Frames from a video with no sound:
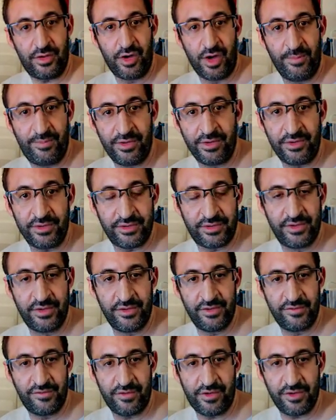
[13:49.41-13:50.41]

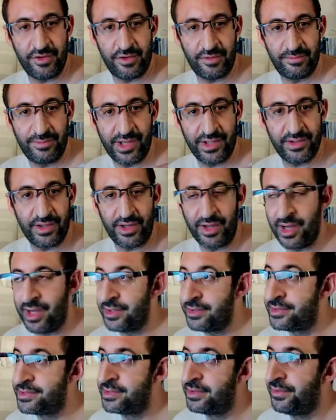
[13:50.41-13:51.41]
component for your banner
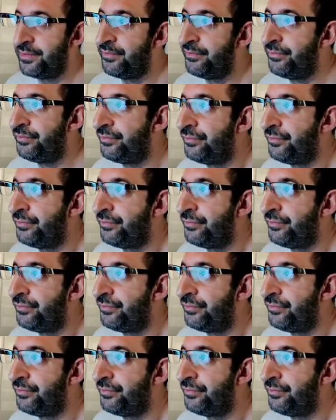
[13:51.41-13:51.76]
ads.